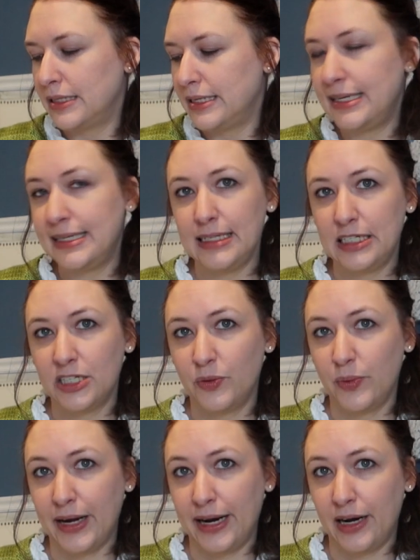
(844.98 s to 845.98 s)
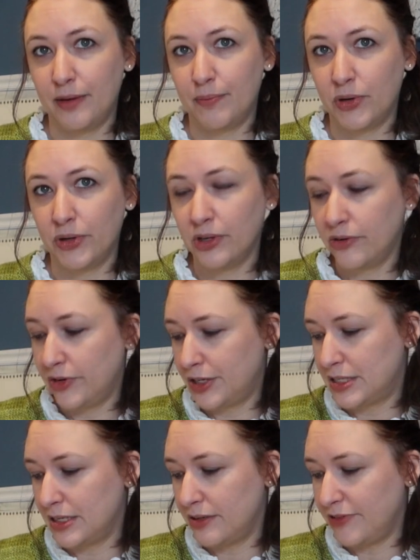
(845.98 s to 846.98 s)
easy to wear
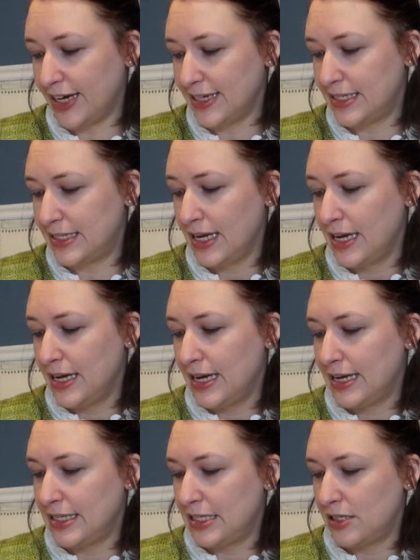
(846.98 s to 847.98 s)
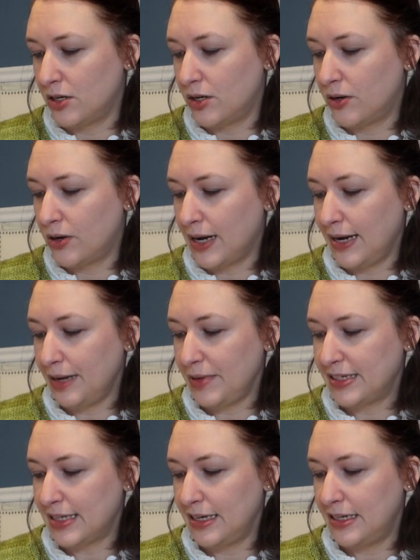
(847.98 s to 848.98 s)
pullovers and vests, and so I am
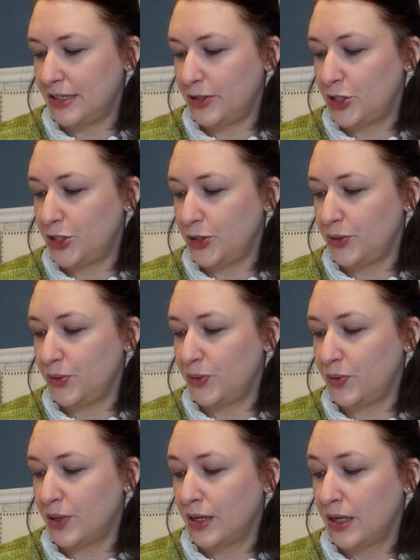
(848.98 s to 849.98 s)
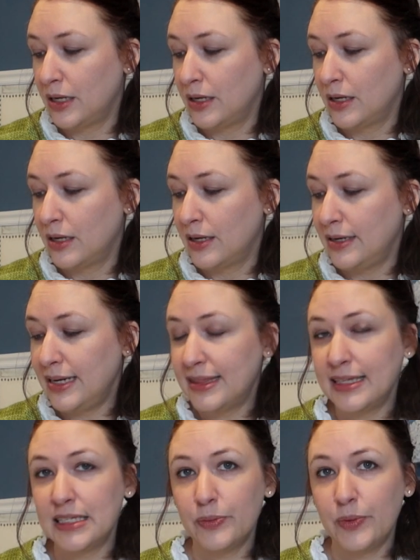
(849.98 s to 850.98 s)
excited to
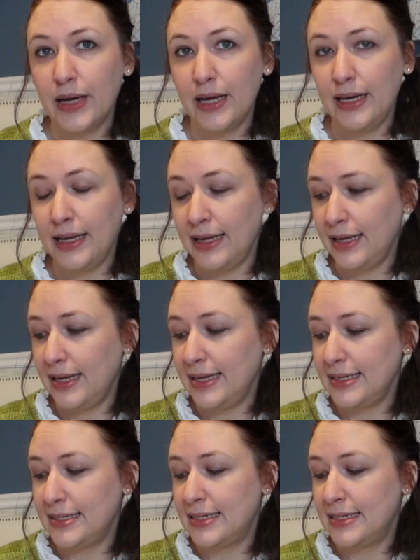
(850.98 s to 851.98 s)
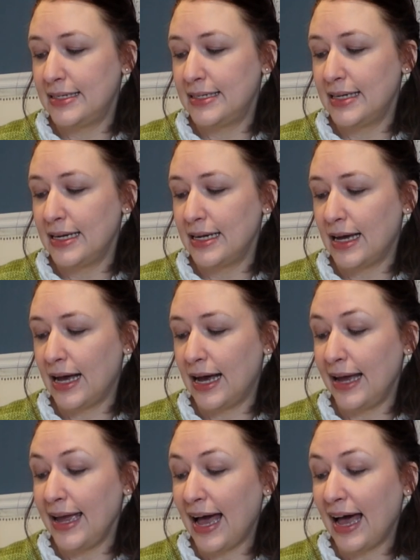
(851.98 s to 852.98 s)
knit this one.
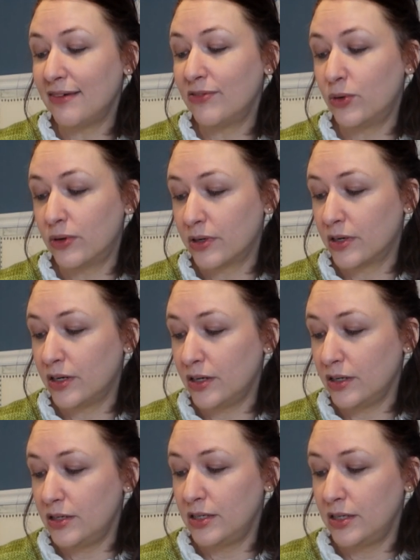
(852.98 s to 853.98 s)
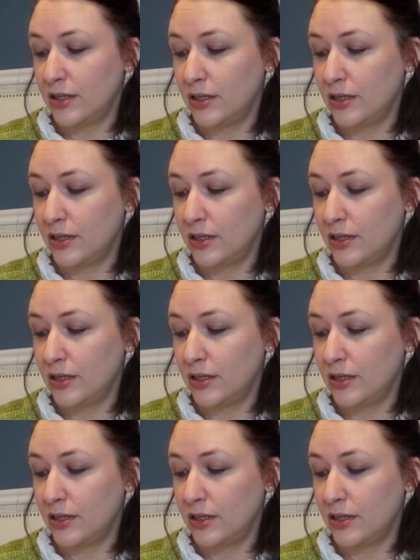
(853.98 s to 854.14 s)
I have ordered